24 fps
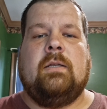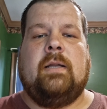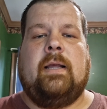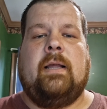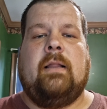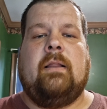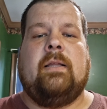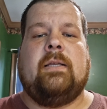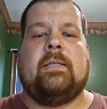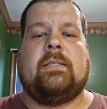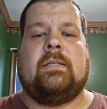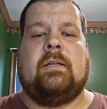
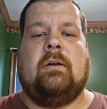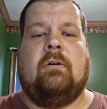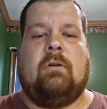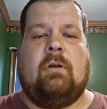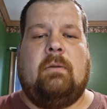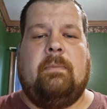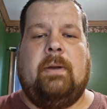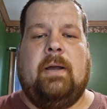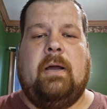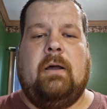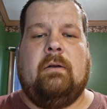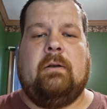Now let's talk
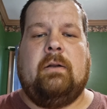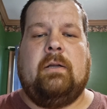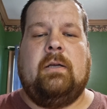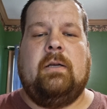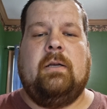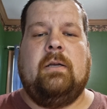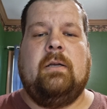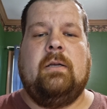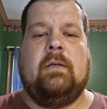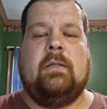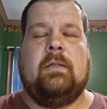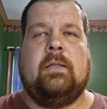about
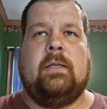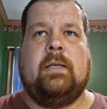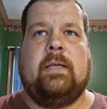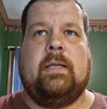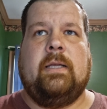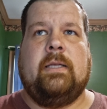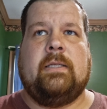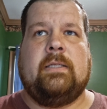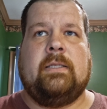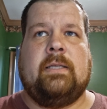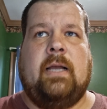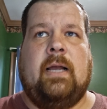
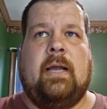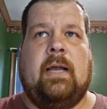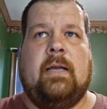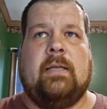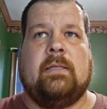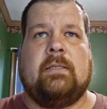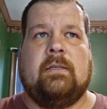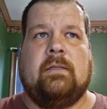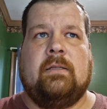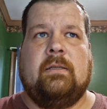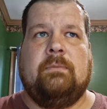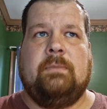the
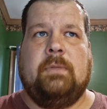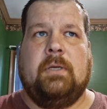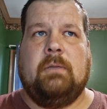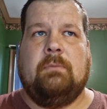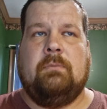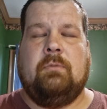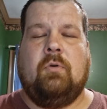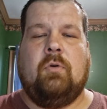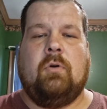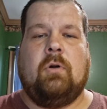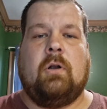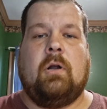size of the
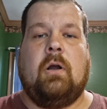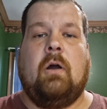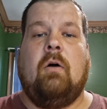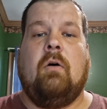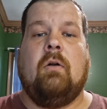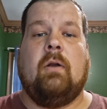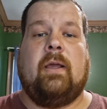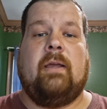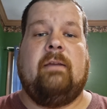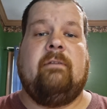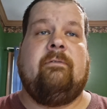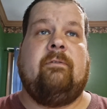motherboard,
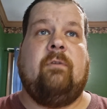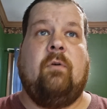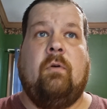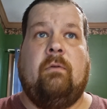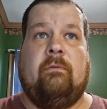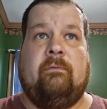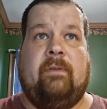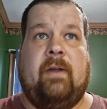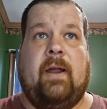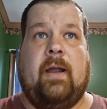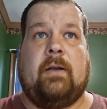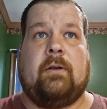called a
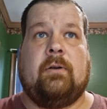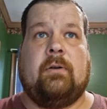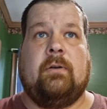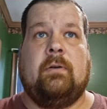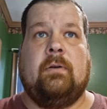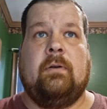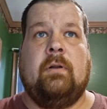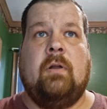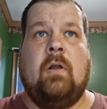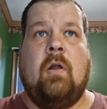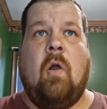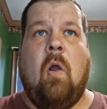form factor.
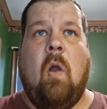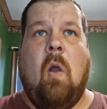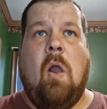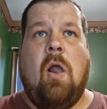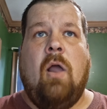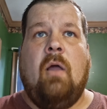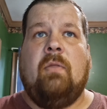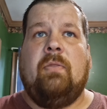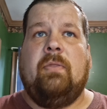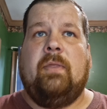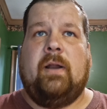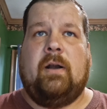
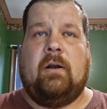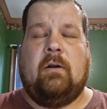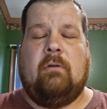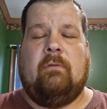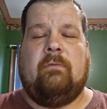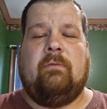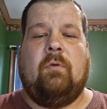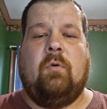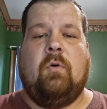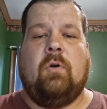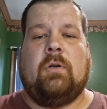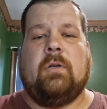There are
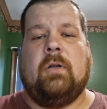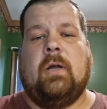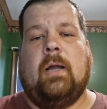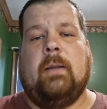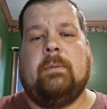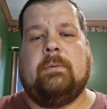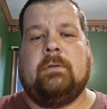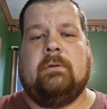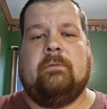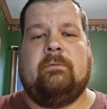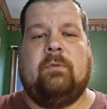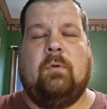four
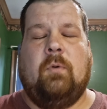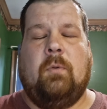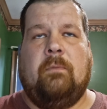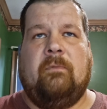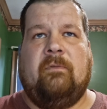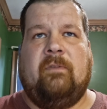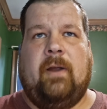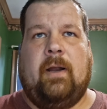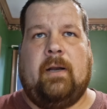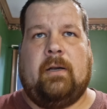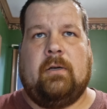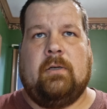types of form
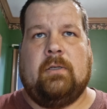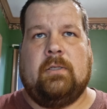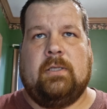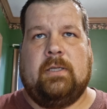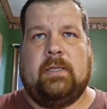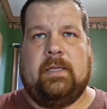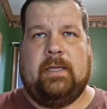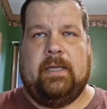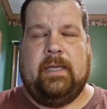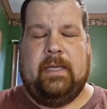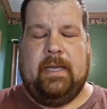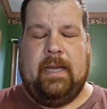factors:
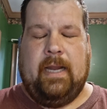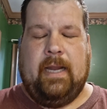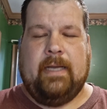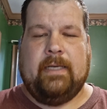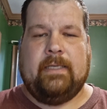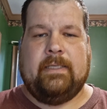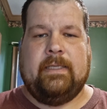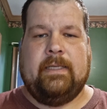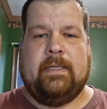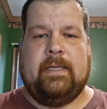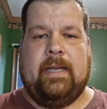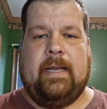
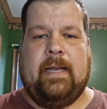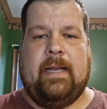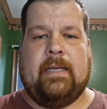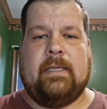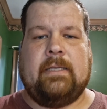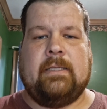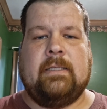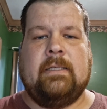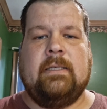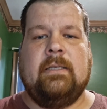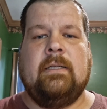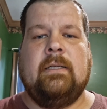
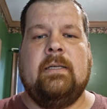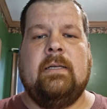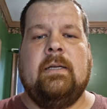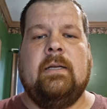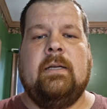EATX,